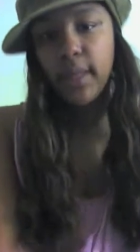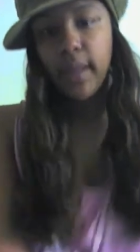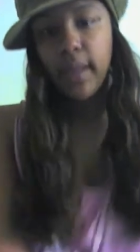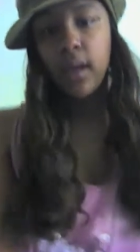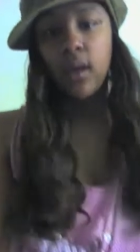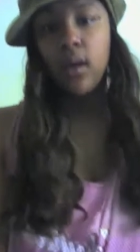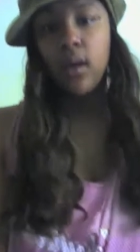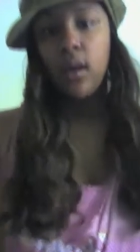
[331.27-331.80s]
Like,
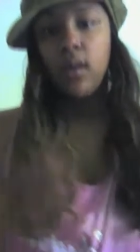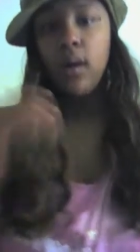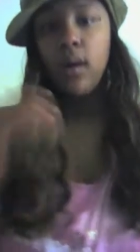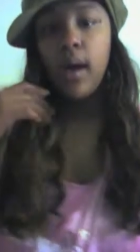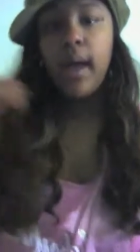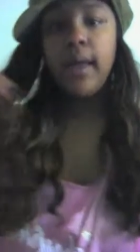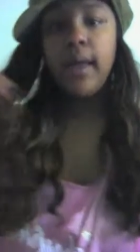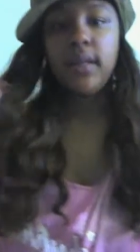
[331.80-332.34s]

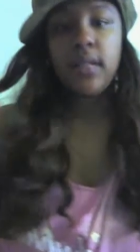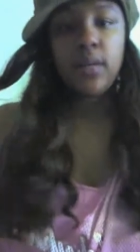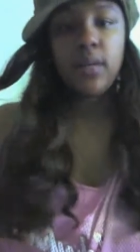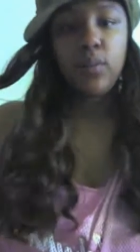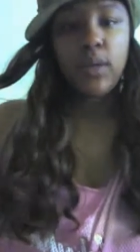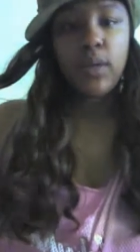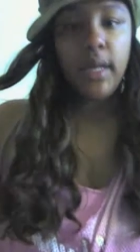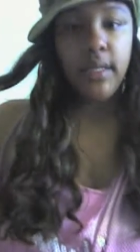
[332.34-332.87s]
I had
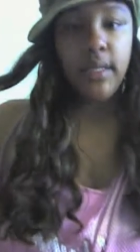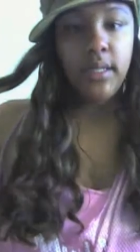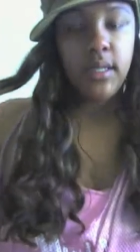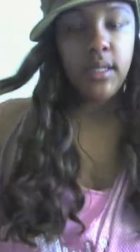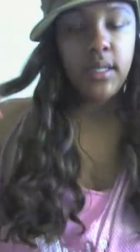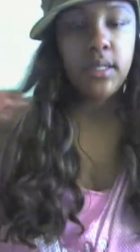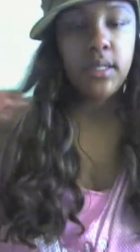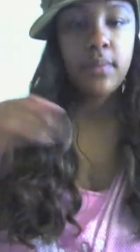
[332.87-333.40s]
done when I
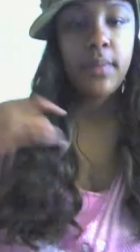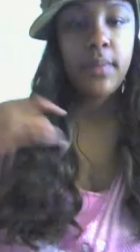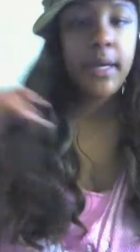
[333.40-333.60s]
did this.